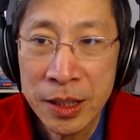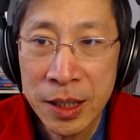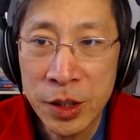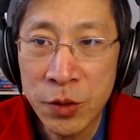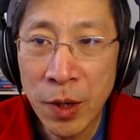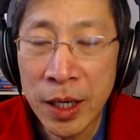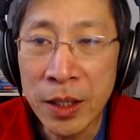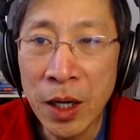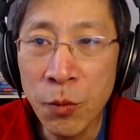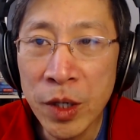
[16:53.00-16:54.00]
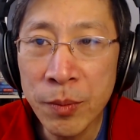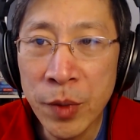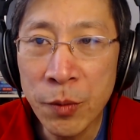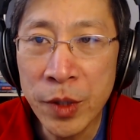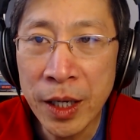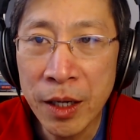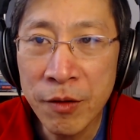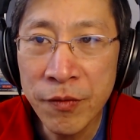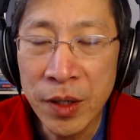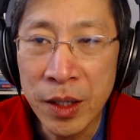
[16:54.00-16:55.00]
that's right. We
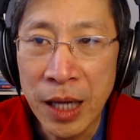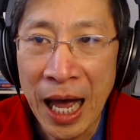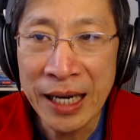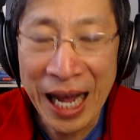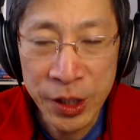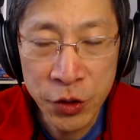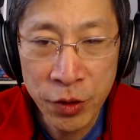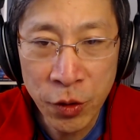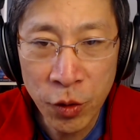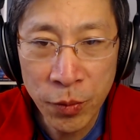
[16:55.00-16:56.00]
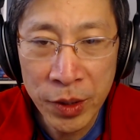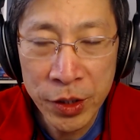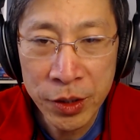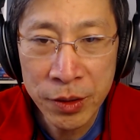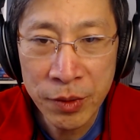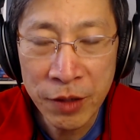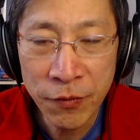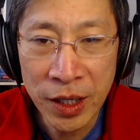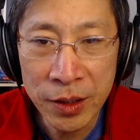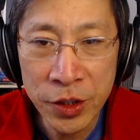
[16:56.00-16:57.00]
have Ad Astra Corporation, right?
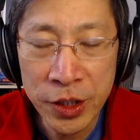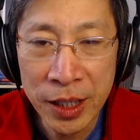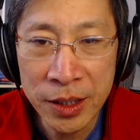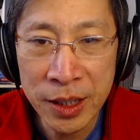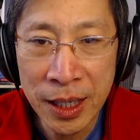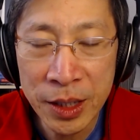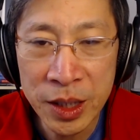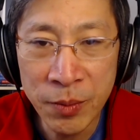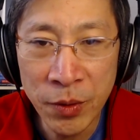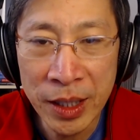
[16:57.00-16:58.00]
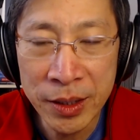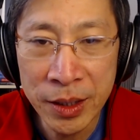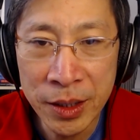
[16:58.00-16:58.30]
Franklin Chang Diaz and Miranda